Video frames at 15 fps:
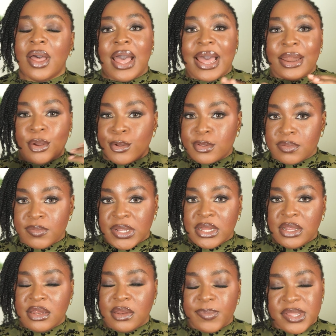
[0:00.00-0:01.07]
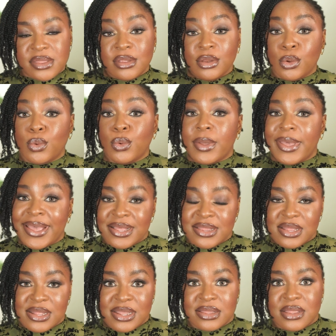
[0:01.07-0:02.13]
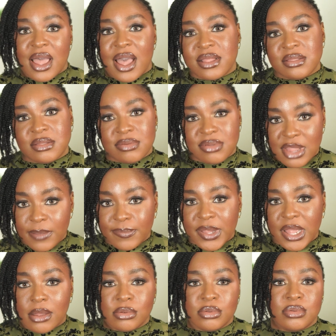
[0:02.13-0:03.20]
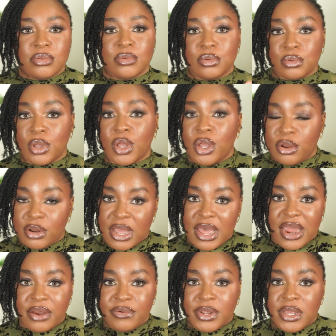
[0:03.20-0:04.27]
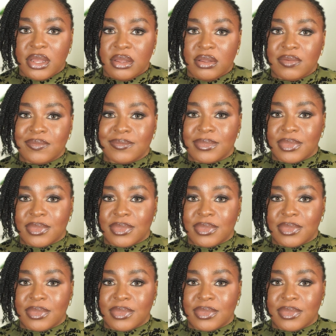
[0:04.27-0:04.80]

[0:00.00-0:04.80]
and ultimately the person who earns less has to step down to carry